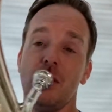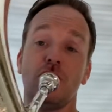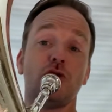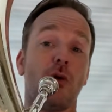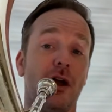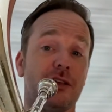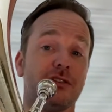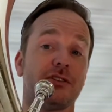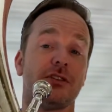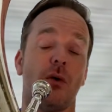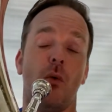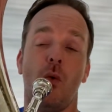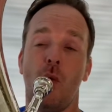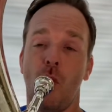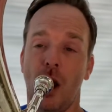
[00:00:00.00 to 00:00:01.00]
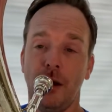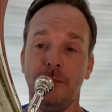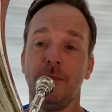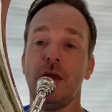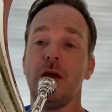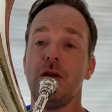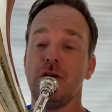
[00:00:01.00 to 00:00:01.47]
Twice.
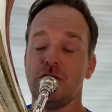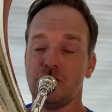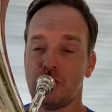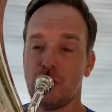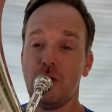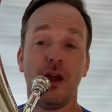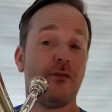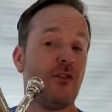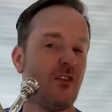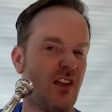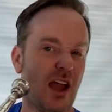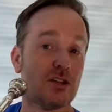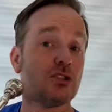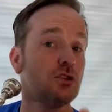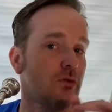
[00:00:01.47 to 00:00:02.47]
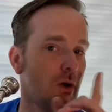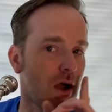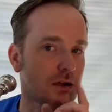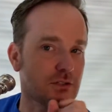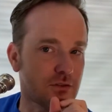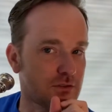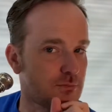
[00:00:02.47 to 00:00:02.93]
One, two. If you've got two
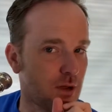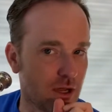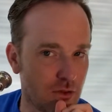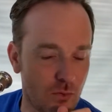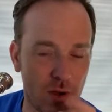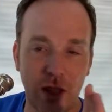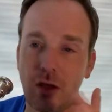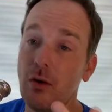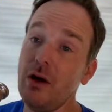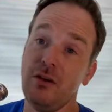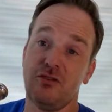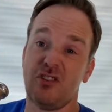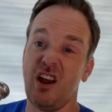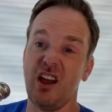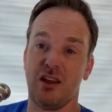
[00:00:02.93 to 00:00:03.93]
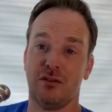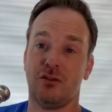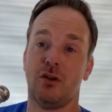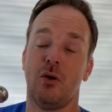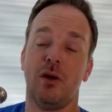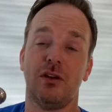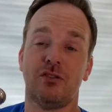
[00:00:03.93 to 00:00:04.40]
octaves, by the way, go ahead and try it.
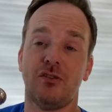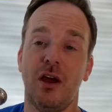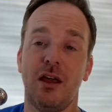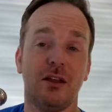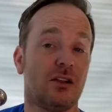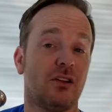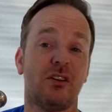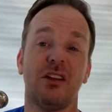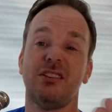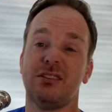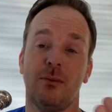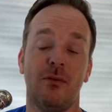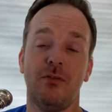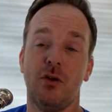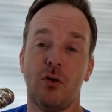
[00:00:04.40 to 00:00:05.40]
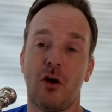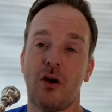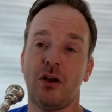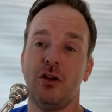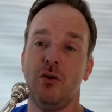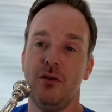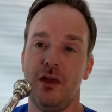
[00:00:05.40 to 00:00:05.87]
Go ahead and try it. Clarinet, some of you are
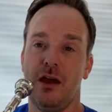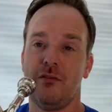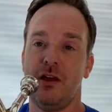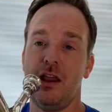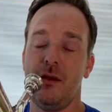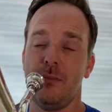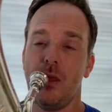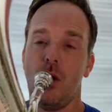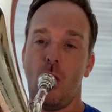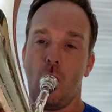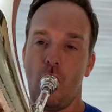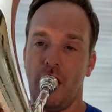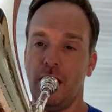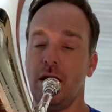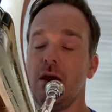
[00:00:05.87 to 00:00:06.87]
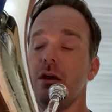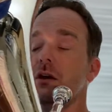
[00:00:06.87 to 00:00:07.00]
already doing that. Ready? One,